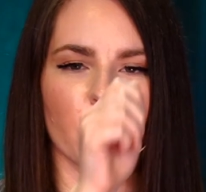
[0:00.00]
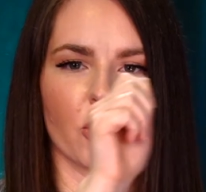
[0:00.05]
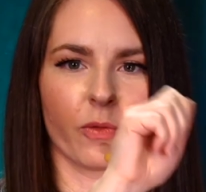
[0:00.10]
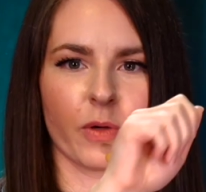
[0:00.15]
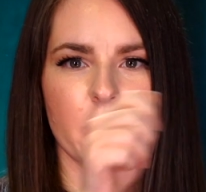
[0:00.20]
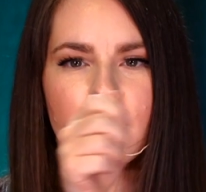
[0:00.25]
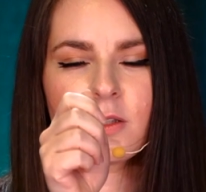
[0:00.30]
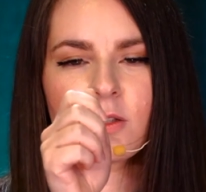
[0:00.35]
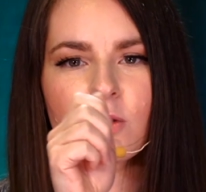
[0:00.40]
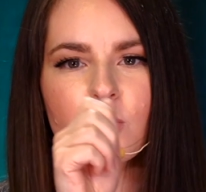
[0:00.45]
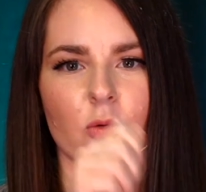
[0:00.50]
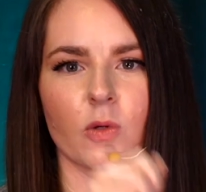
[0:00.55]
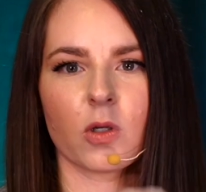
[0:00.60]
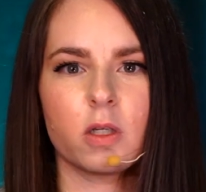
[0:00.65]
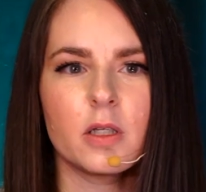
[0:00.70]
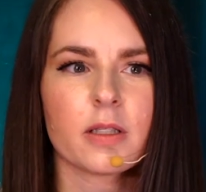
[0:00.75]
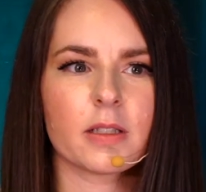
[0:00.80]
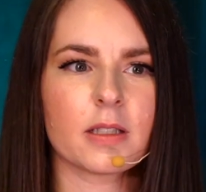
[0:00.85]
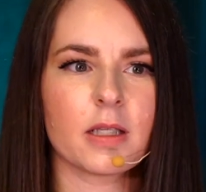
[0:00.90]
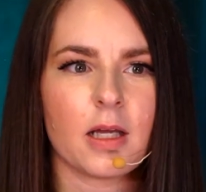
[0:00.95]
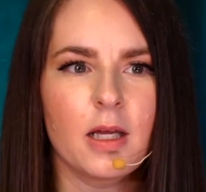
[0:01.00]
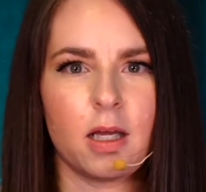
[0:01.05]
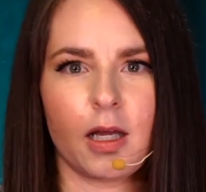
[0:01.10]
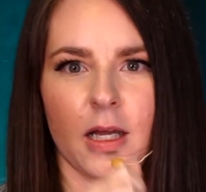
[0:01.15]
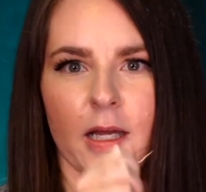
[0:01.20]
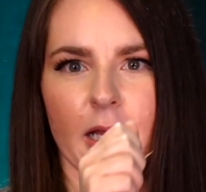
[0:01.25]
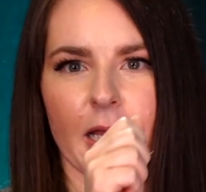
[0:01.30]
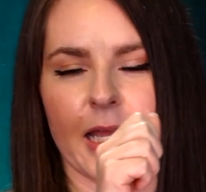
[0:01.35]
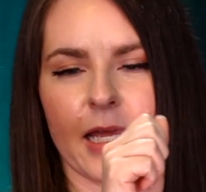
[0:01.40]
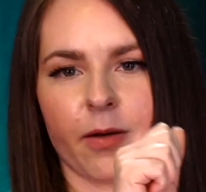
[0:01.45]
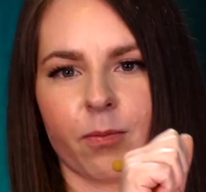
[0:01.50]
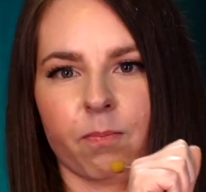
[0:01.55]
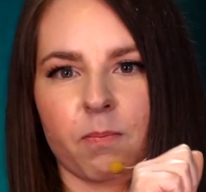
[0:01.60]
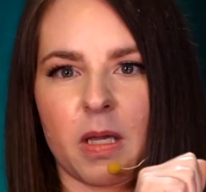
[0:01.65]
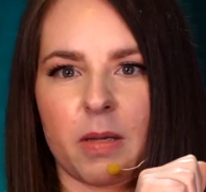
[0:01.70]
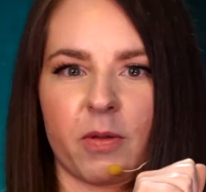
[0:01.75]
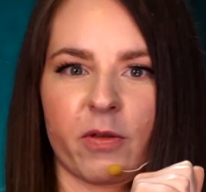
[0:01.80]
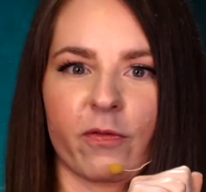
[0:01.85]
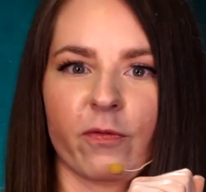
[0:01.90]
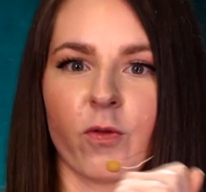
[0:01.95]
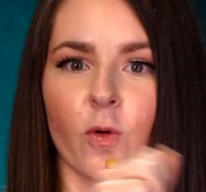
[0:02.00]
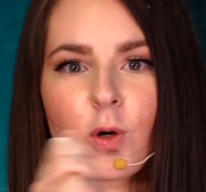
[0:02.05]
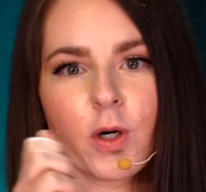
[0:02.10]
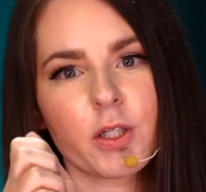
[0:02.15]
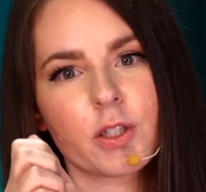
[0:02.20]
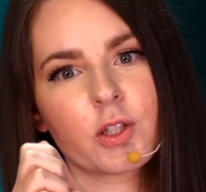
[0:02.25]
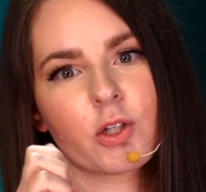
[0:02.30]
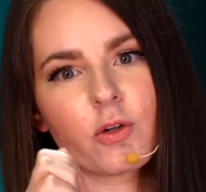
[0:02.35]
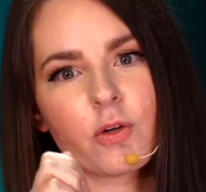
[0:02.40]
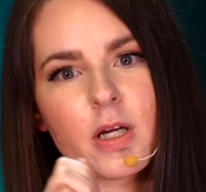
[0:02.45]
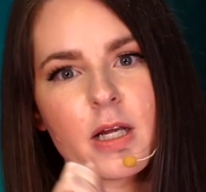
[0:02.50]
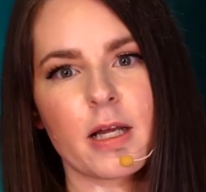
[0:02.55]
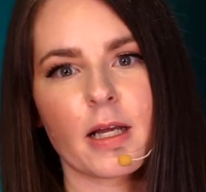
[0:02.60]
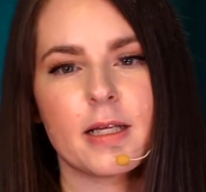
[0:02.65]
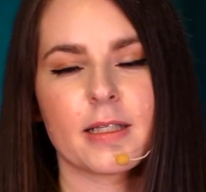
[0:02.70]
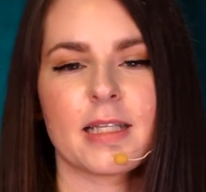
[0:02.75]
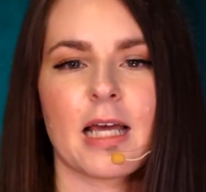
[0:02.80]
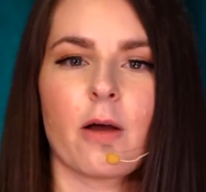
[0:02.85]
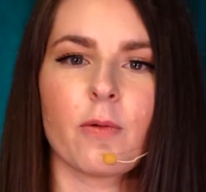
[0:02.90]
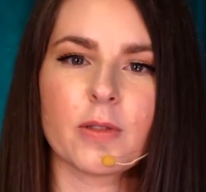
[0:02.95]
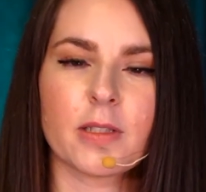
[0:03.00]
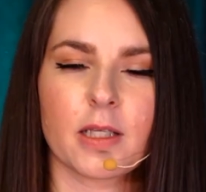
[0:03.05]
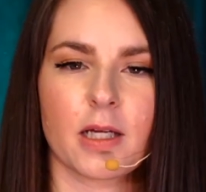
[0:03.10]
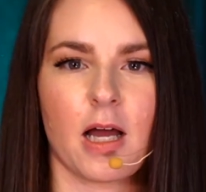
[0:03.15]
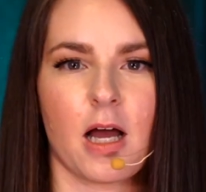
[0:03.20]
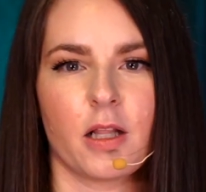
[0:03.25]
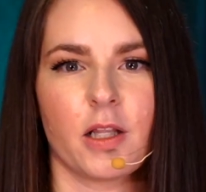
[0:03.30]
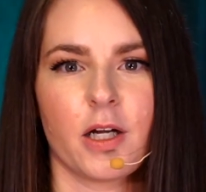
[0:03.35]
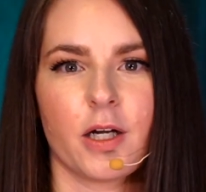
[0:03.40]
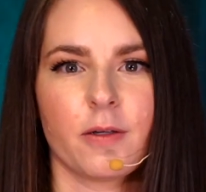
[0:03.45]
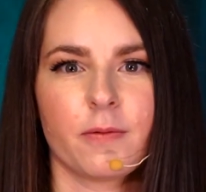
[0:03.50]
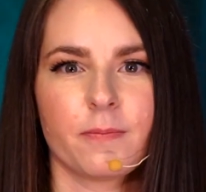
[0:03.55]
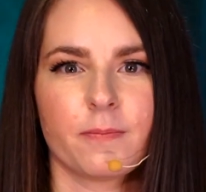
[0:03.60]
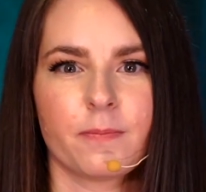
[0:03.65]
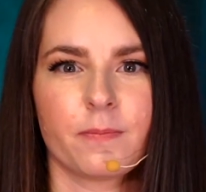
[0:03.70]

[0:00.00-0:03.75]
green stools and maybe forest green because that was the color.